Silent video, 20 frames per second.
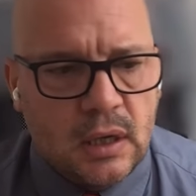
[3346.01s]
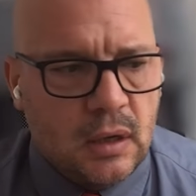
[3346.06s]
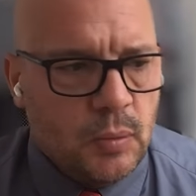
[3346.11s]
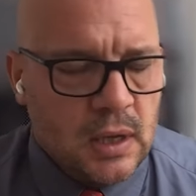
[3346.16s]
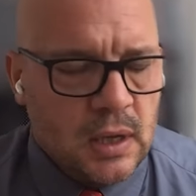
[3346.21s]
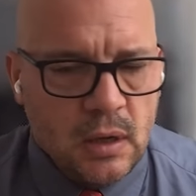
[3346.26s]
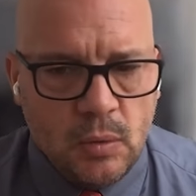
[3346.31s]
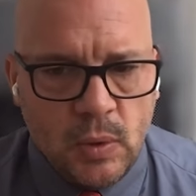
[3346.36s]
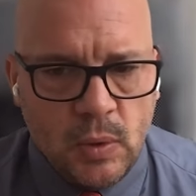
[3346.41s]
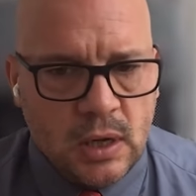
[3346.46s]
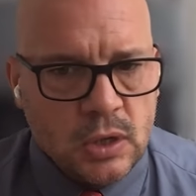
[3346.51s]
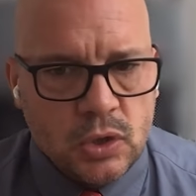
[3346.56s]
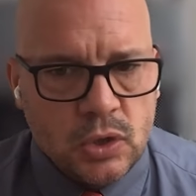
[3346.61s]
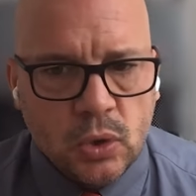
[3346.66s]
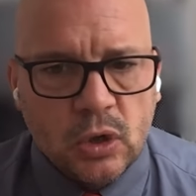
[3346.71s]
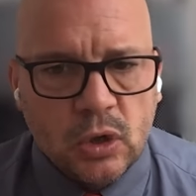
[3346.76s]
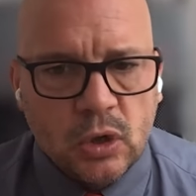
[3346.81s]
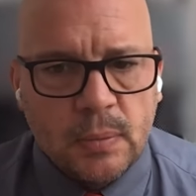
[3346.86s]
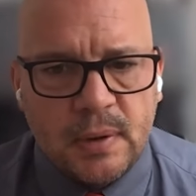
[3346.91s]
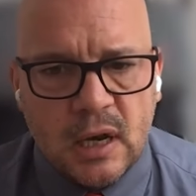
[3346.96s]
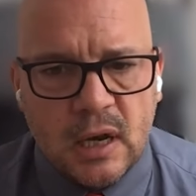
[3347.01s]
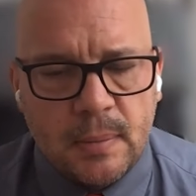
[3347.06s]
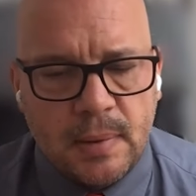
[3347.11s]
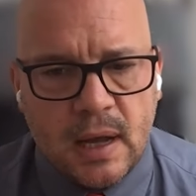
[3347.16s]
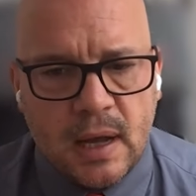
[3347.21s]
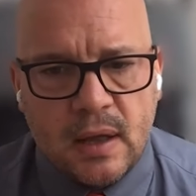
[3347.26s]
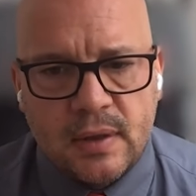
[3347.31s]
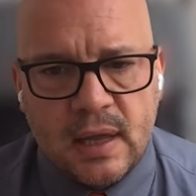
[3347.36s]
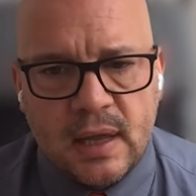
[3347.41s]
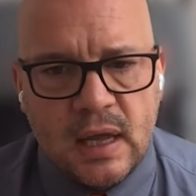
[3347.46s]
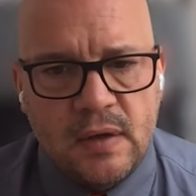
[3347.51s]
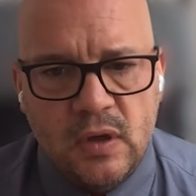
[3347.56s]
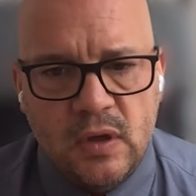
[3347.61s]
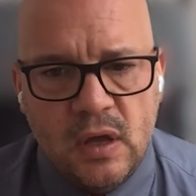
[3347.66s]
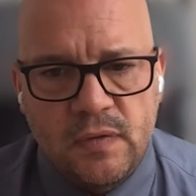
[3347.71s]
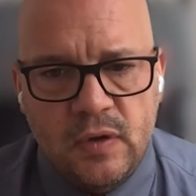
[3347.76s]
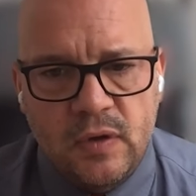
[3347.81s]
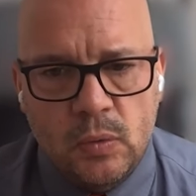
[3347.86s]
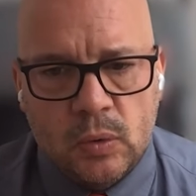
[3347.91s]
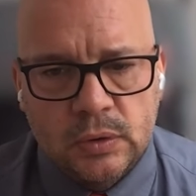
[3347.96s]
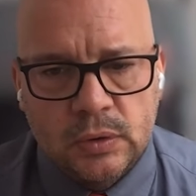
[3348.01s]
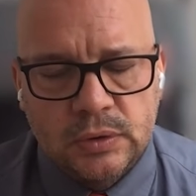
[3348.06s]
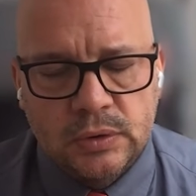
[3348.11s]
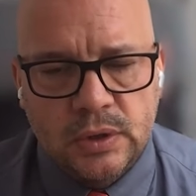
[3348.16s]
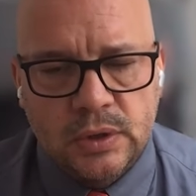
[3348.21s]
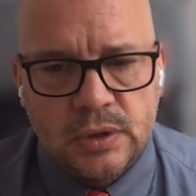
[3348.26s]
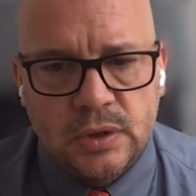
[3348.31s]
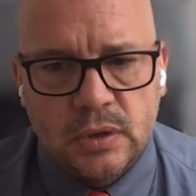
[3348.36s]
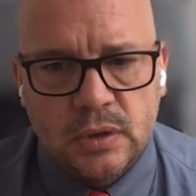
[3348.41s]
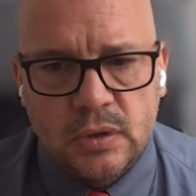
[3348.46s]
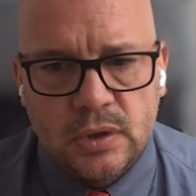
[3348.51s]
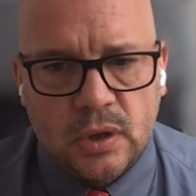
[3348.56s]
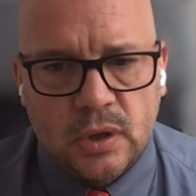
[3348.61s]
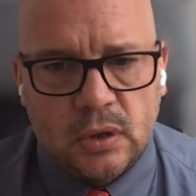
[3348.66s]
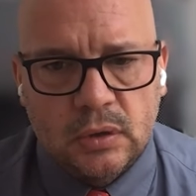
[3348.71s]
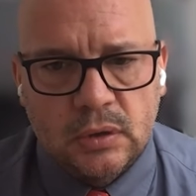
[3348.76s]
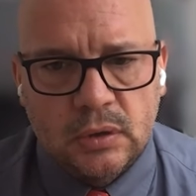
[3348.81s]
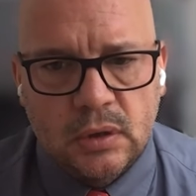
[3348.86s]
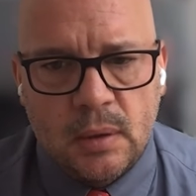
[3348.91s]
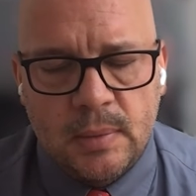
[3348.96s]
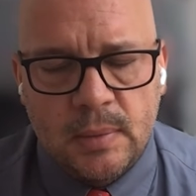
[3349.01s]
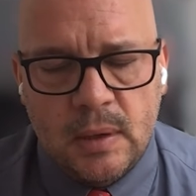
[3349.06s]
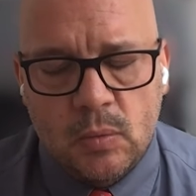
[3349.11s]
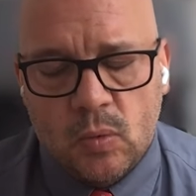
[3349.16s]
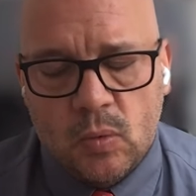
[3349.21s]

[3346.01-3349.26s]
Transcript: Uh, we can we can talk a bit about that if you, if you wanted to, John.